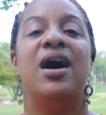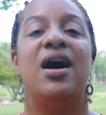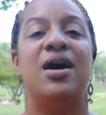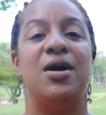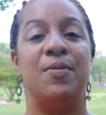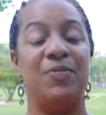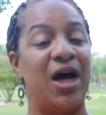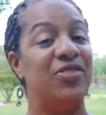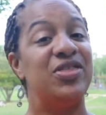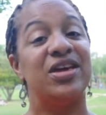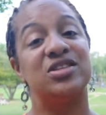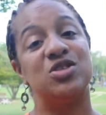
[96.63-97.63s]
I
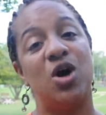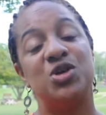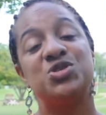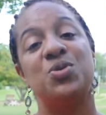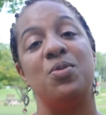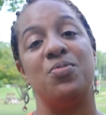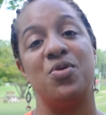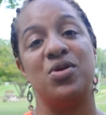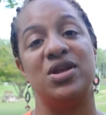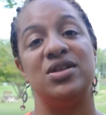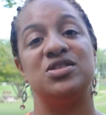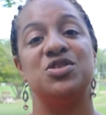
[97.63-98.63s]
think it's also
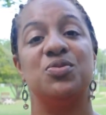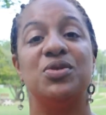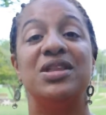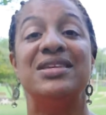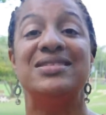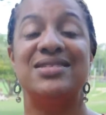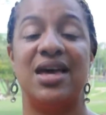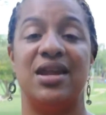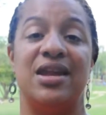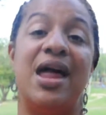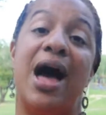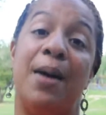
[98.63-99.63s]
important to really set
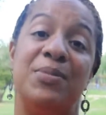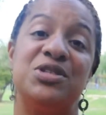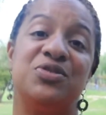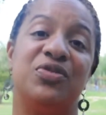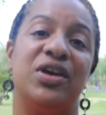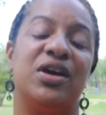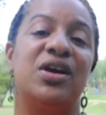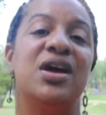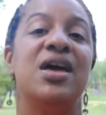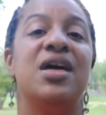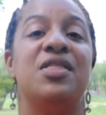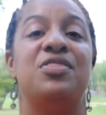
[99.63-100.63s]
an atmosphere
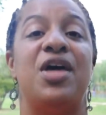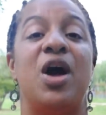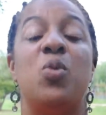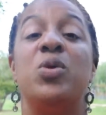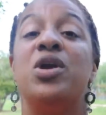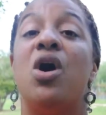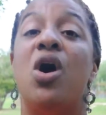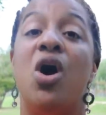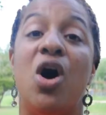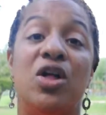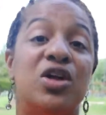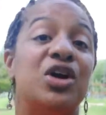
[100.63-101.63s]
that we
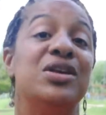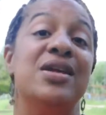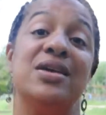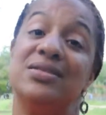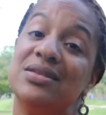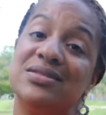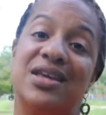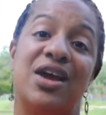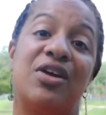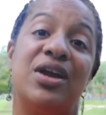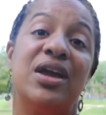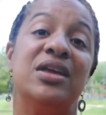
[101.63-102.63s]
all are
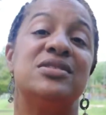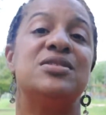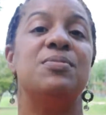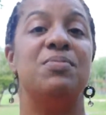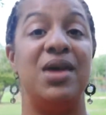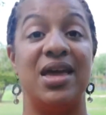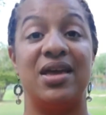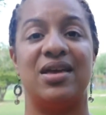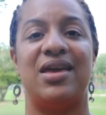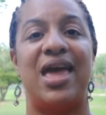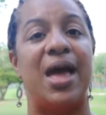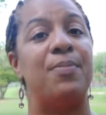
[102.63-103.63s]
necessary to make
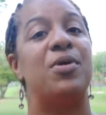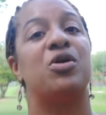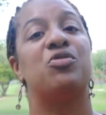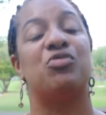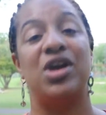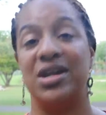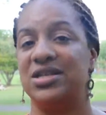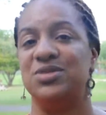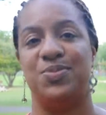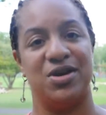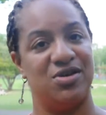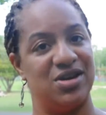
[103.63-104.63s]
camp a great
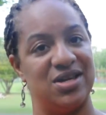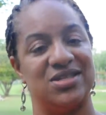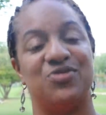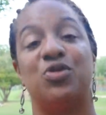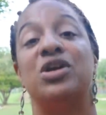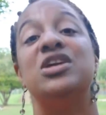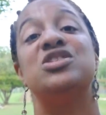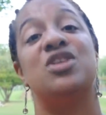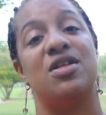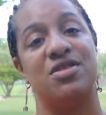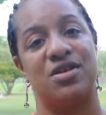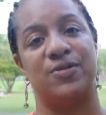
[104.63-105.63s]
experience for each
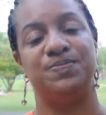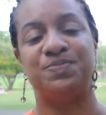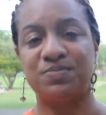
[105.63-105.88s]
other.